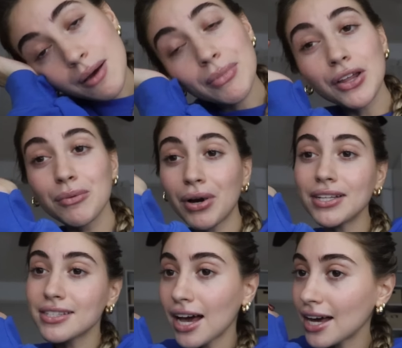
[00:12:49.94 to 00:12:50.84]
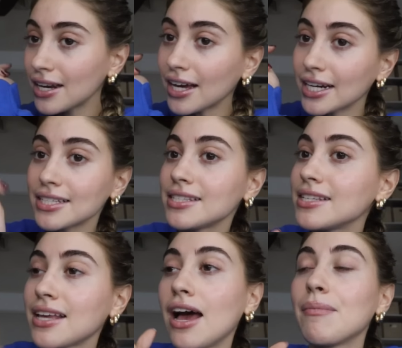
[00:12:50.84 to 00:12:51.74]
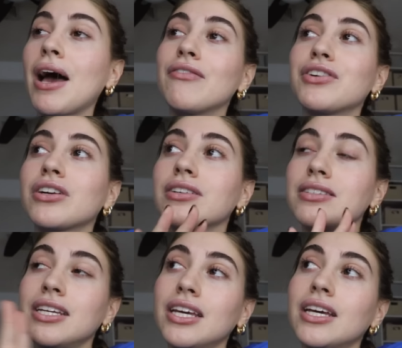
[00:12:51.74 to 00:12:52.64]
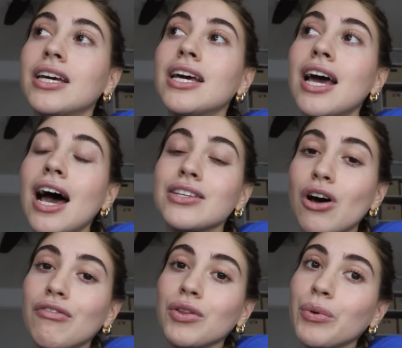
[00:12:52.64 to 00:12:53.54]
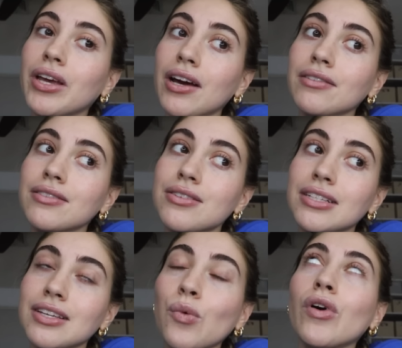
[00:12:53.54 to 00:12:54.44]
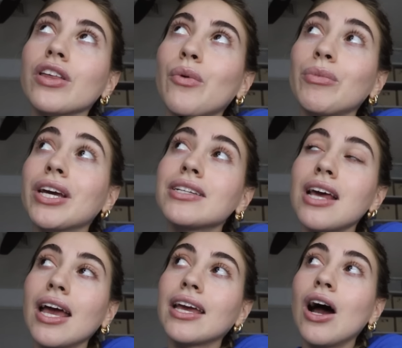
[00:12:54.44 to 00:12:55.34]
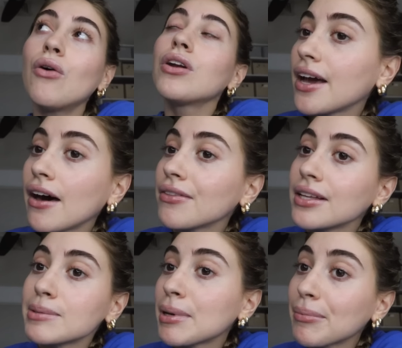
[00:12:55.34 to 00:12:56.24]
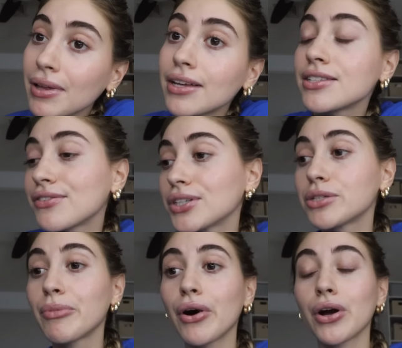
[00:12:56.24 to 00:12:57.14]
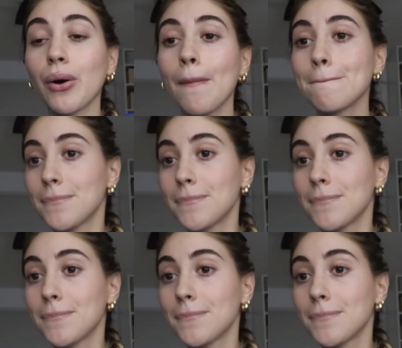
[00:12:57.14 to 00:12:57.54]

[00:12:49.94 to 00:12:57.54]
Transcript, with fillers: But on the bright side, I get to see Sam after, because he has off on the weekends, so that's like really when we get to hang out. Yeah, that's my plans for tomorrow.